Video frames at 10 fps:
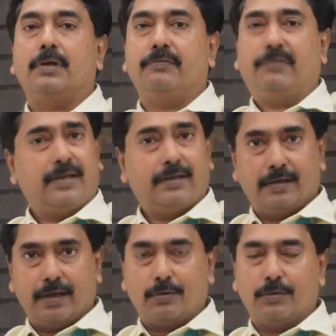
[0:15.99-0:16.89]
a very
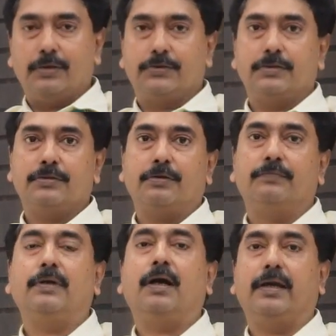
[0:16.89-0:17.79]
rare conditions
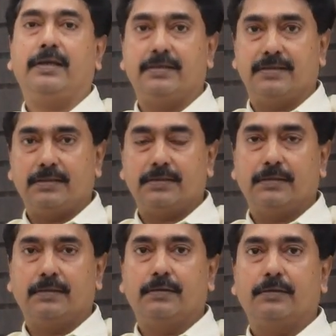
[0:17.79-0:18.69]
of the eye disease,
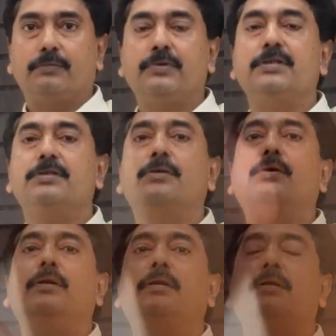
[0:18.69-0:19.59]
which is called